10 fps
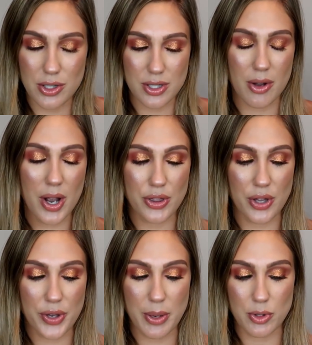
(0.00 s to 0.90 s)
So I
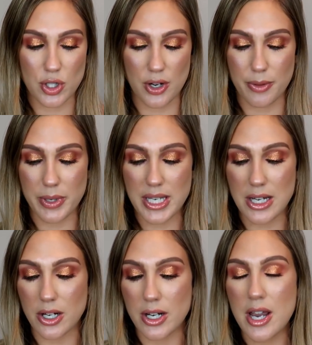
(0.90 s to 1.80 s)
thought that I would share them in
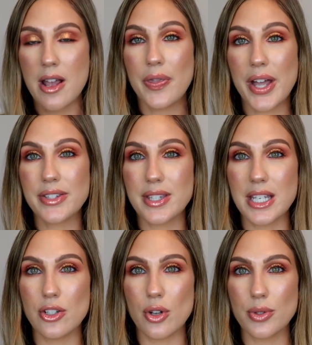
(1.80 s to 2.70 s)
here. That's
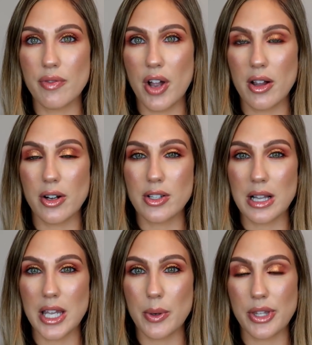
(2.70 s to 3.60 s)
the Dose of Colors
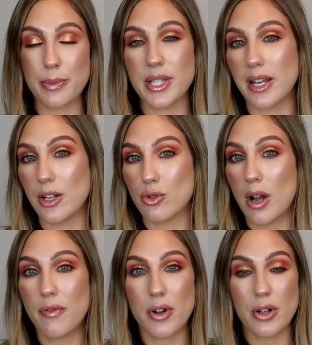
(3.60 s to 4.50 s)
Liquid Lipstick in
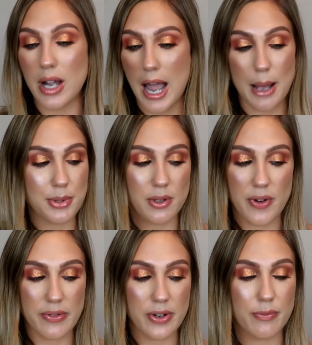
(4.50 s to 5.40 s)
Truffle, absolute
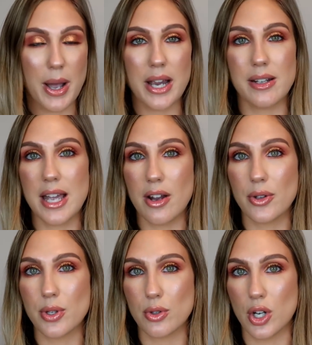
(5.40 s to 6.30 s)
favorite of mine, and
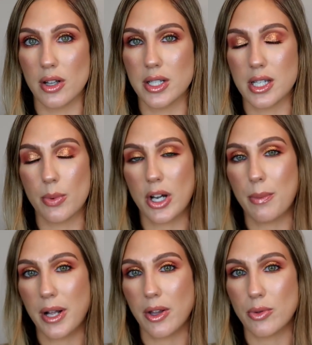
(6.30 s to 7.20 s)
also Charlotte Tilbury
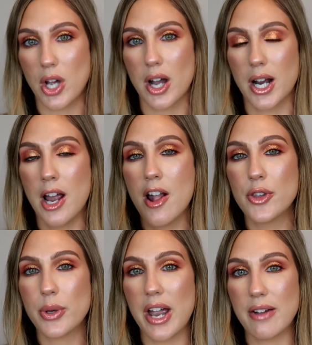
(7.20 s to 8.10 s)
Pillow Talk.
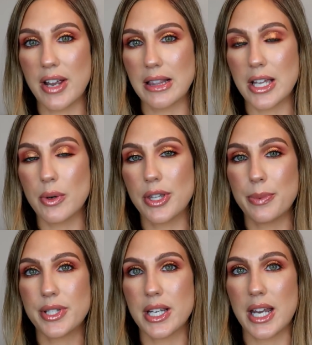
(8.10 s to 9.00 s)
So I have a liquid
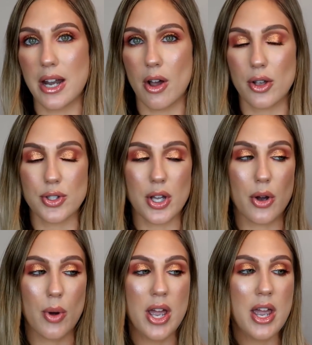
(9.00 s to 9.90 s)
lipstick and
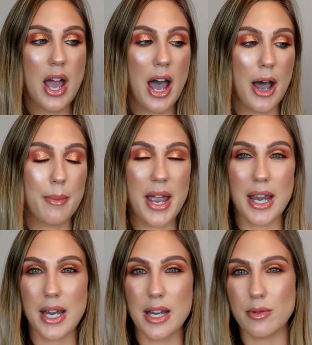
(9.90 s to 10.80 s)
also um,
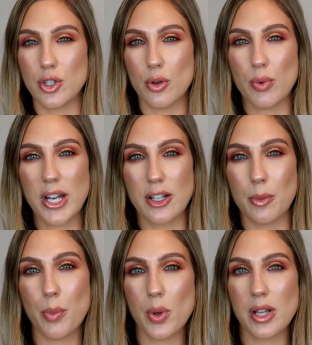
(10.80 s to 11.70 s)
a, you know, regular
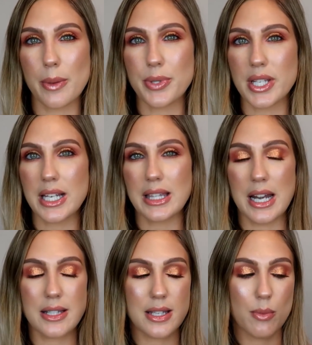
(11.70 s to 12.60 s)
bullet lip lipstick
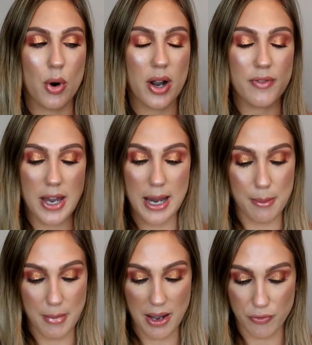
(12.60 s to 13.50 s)
that is in more of a
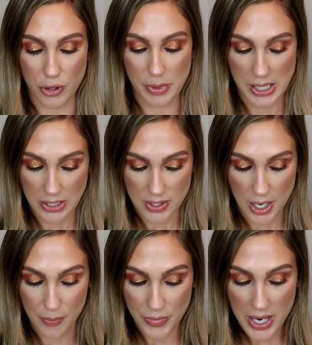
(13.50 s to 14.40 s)
matte formula.
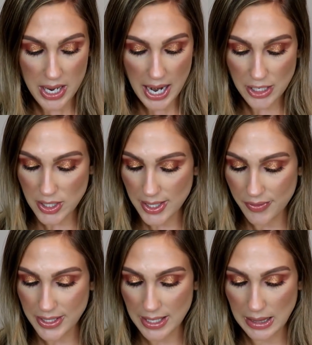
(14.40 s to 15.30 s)
So I just love
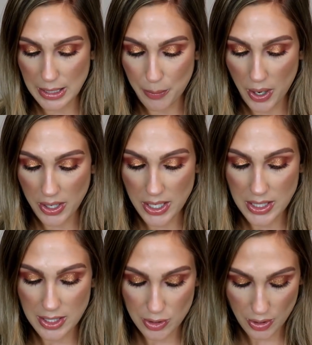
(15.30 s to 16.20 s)
these lip
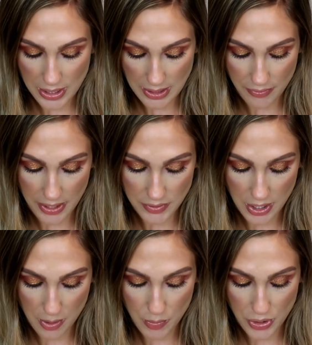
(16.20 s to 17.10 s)
products. So they definitely have to
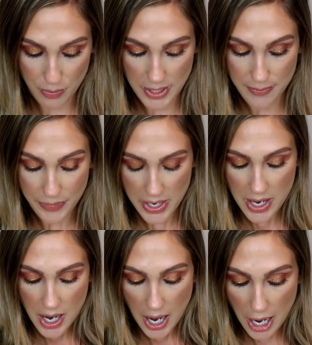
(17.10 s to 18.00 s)
come with me. Uh,
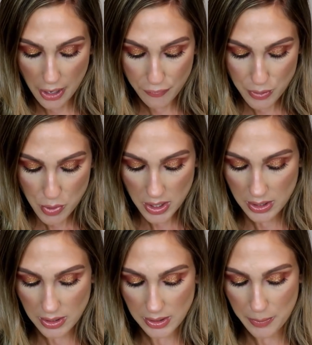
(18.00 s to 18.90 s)
a few
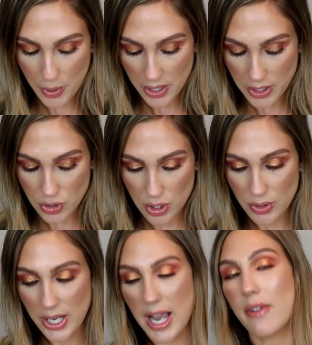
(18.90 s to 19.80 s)
more lip products too
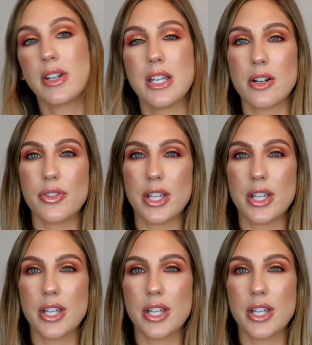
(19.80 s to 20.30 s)
that I have in here.